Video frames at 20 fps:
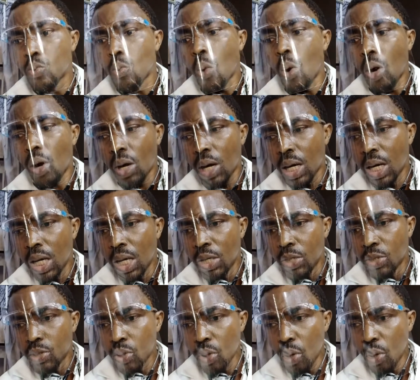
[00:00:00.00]
work.
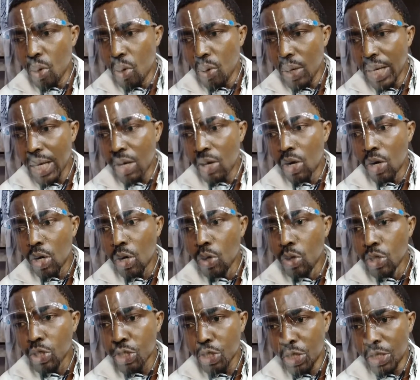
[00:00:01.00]
So in
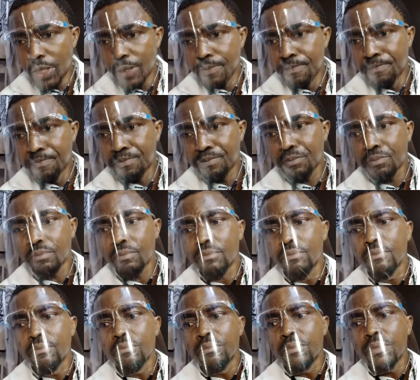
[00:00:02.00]
conclusion,
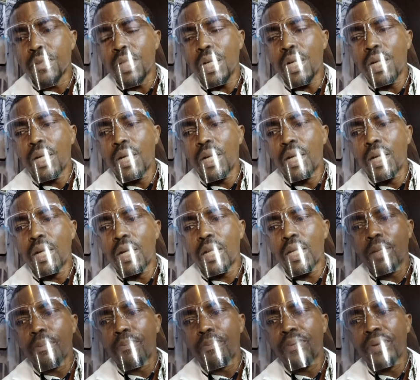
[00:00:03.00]

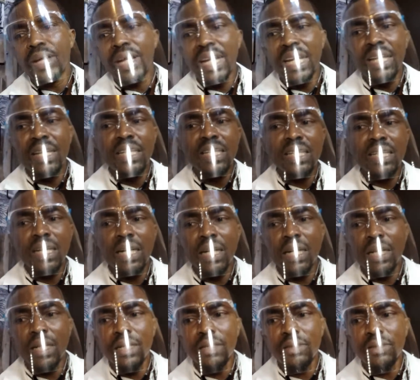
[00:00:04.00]
the
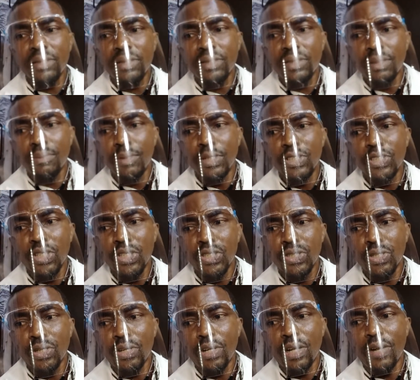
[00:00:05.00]
preclinical simulation
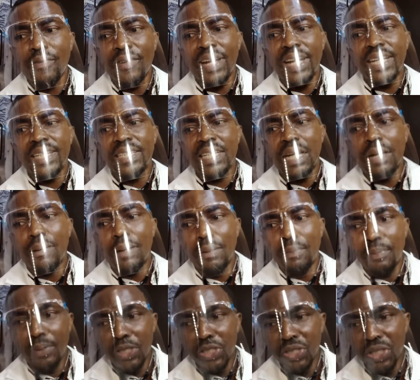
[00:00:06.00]
study of an
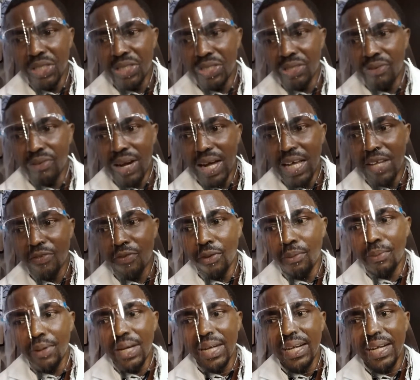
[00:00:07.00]
Alzheimer's patient derives
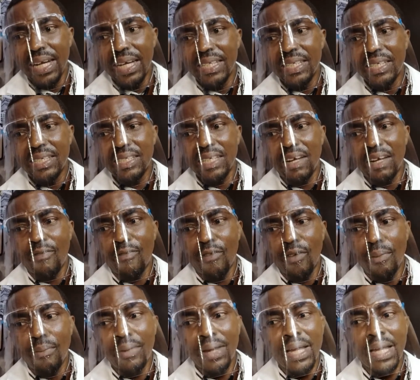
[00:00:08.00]
from clinical data
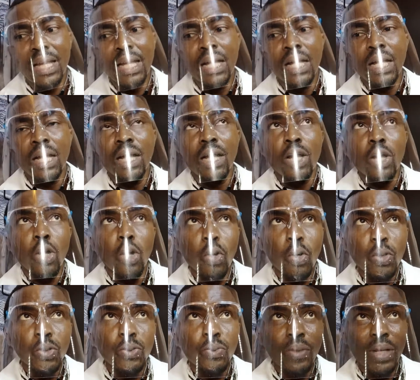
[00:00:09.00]
from a
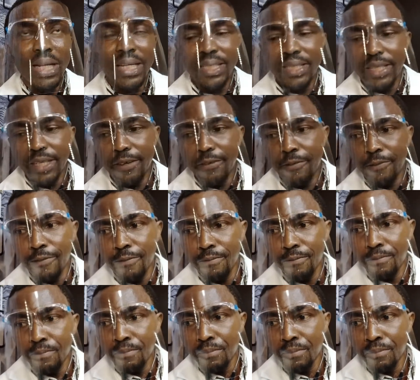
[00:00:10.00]
close relative.